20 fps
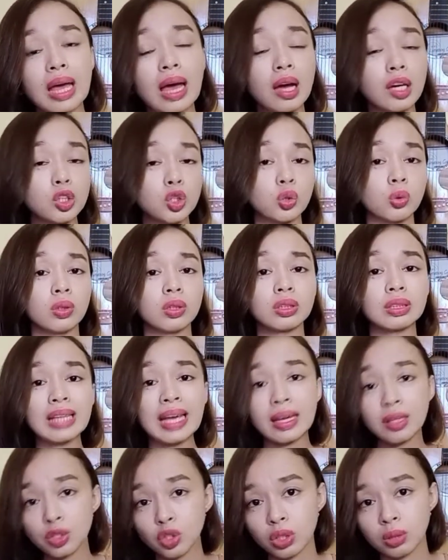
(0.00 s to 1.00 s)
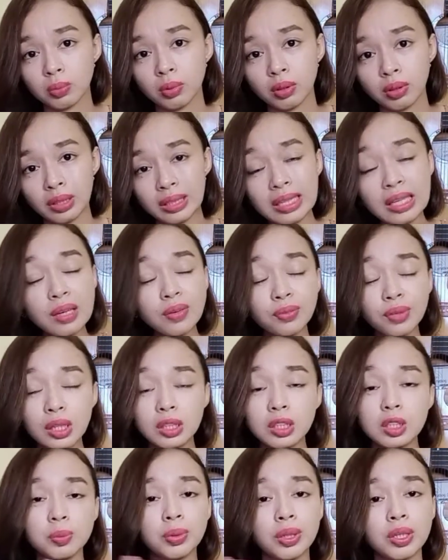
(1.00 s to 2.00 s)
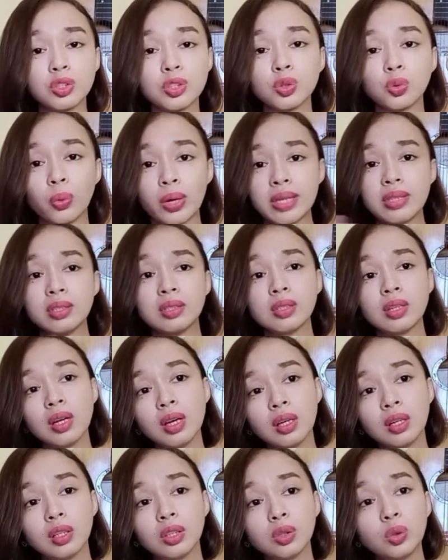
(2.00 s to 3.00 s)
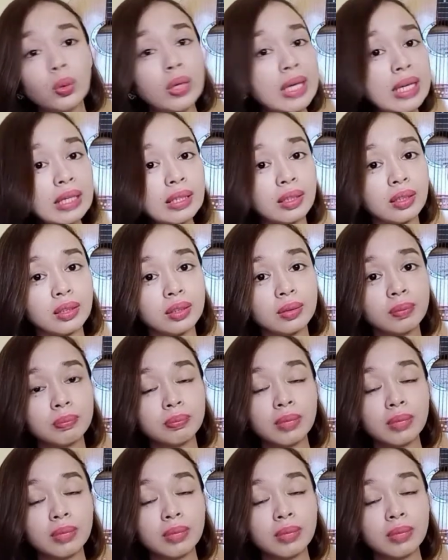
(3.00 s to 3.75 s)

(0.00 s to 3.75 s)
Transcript: actual, tangible, lived experience ways to heal,